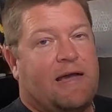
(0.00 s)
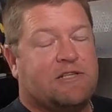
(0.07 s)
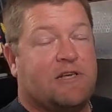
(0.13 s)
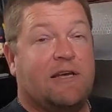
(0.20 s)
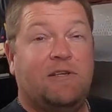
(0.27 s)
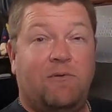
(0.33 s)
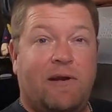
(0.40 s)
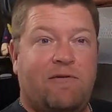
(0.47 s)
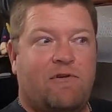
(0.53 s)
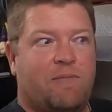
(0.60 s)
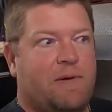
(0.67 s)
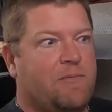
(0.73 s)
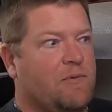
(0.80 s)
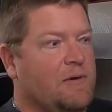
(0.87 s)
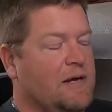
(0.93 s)
Actually, I don't even
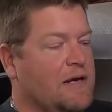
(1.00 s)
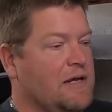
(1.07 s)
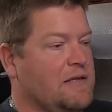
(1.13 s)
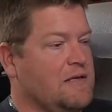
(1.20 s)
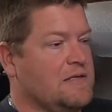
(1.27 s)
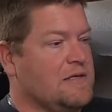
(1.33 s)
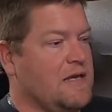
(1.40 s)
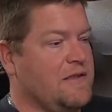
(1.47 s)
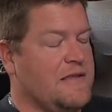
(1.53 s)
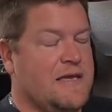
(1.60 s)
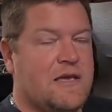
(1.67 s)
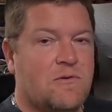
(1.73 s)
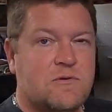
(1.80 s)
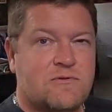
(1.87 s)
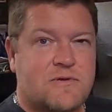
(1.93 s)
remember where I got this. I
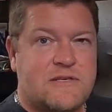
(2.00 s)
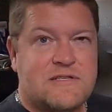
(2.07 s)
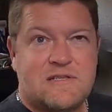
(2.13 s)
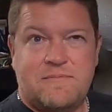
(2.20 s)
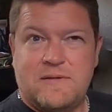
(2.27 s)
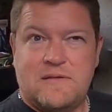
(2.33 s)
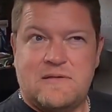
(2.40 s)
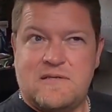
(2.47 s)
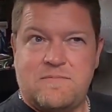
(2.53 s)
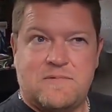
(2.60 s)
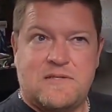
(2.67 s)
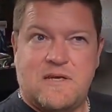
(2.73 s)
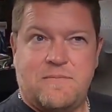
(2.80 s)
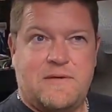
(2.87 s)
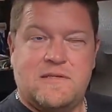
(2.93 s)
think it was recent, but
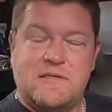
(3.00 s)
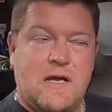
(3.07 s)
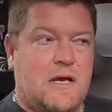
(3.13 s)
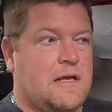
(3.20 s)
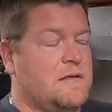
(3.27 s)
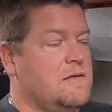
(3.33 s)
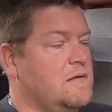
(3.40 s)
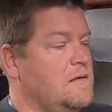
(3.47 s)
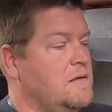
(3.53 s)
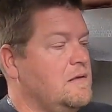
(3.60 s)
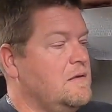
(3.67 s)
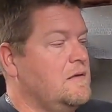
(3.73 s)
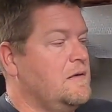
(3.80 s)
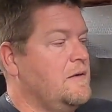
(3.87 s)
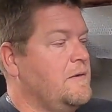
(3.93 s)
something's telling me it's not.
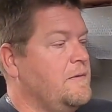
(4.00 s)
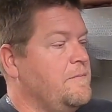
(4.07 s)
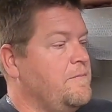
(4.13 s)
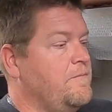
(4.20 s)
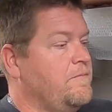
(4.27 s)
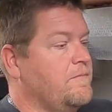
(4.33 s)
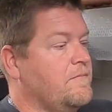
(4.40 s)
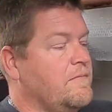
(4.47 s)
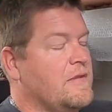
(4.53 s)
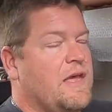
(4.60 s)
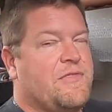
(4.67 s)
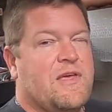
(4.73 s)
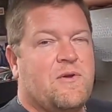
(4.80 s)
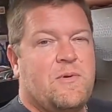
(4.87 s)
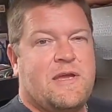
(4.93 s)

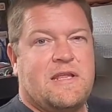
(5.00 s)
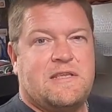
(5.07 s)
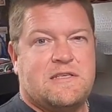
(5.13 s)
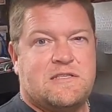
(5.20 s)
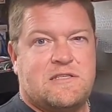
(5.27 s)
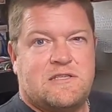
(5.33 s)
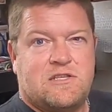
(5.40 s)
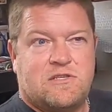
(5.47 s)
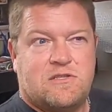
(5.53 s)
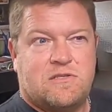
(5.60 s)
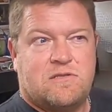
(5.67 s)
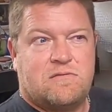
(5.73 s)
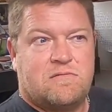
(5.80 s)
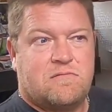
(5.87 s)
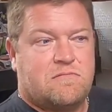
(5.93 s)
I think we got this at the...
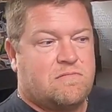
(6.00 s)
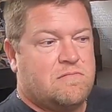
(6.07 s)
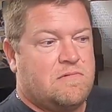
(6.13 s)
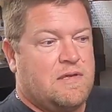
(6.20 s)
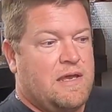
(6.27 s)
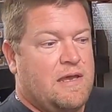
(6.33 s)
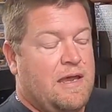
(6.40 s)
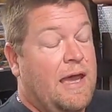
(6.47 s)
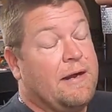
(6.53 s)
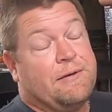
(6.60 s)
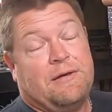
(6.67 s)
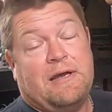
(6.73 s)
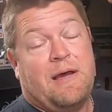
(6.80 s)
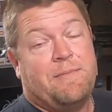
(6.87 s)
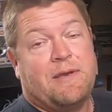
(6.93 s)
I
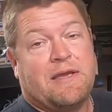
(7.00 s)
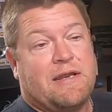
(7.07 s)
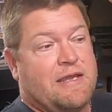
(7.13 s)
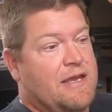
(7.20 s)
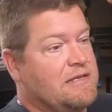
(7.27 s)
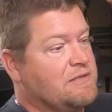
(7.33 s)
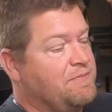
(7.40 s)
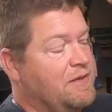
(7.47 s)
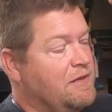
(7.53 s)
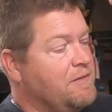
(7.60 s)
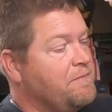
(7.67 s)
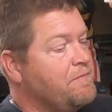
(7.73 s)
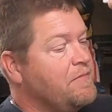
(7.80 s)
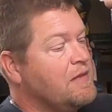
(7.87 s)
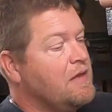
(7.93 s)
don't know. I'm not going to guess, but
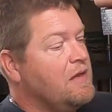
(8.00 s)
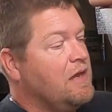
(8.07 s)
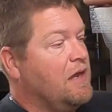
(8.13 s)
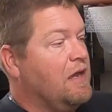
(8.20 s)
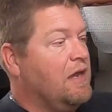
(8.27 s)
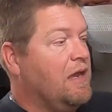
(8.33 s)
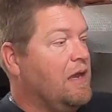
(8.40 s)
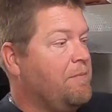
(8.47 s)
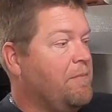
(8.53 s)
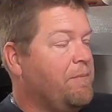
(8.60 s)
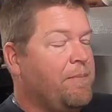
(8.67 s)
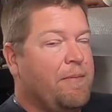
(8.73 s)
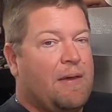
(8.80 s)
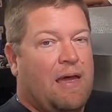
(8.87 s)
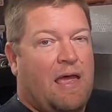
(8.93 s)

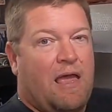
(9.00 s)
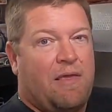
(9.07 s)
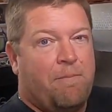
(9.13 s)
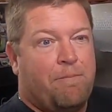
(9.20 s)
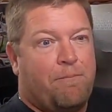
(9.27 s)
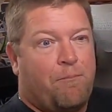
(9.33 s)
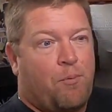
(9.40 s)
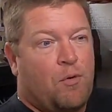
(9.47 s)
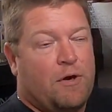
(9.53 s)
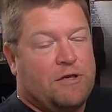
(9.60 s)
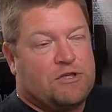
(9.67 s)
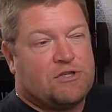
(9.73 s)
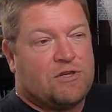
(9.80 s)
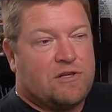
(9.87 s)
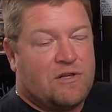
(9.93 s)
I'm pretty
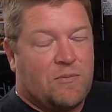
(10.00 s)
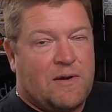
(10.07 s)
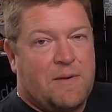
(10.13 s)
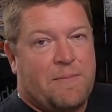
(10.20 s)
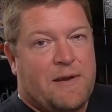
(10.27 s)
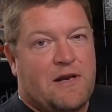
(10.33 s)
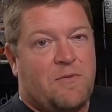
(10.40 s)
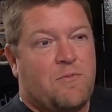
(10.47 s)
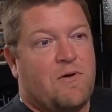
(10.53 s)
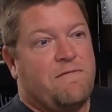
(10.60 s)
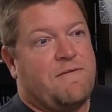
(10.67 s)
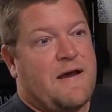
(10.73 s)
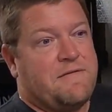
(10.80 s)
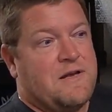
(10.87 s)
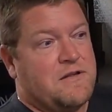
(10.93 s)
sure that we didn't pay no more
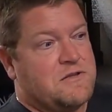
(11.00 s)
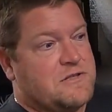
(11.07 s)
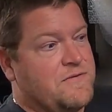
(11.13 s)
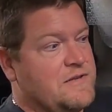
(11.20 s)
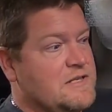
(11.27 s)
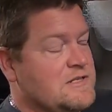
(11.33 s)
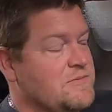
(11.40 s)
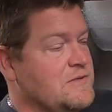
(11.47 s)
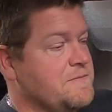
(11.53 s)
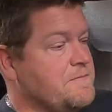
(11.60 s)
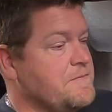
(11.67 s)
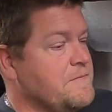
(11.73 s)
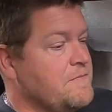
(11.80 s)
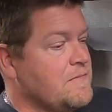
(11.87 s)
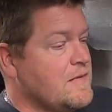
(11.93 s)
than $5 for this one.
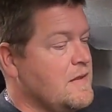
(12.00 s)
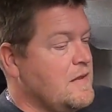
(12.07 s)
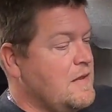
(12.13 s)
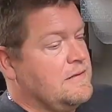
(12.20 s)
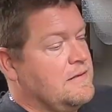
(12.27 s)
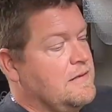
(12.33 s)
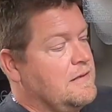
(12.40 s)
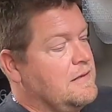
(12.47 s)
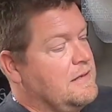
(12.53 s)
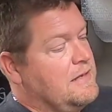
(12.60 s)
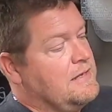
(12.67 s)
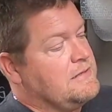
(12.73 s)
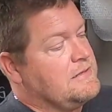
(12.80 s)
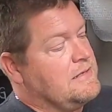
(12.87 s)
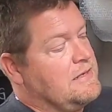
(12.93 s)

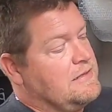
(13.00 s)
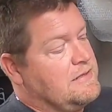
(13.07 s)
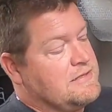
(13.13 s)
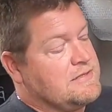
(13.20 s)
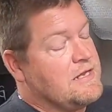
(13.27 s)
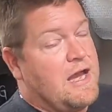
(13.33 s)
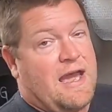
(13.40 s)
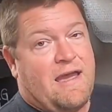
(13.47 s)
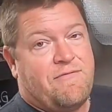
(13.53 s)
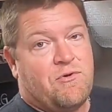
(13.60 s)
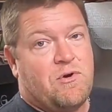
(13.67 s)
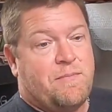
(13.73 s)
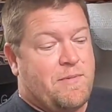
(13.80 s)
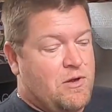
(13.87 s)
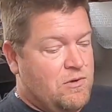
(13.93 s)
It does not have
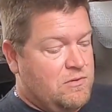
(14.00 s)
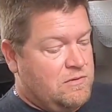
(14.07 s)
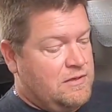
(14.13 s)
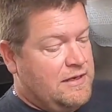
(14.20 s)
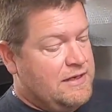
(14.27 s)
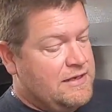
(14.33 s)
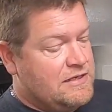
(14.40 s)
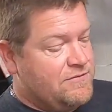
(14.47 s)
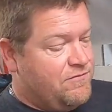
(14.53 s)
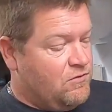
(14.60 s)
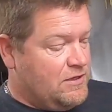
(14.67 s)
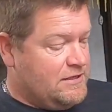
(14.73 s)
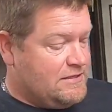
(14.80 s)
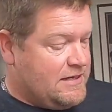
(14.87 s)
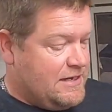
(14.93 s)
the remote. It is fully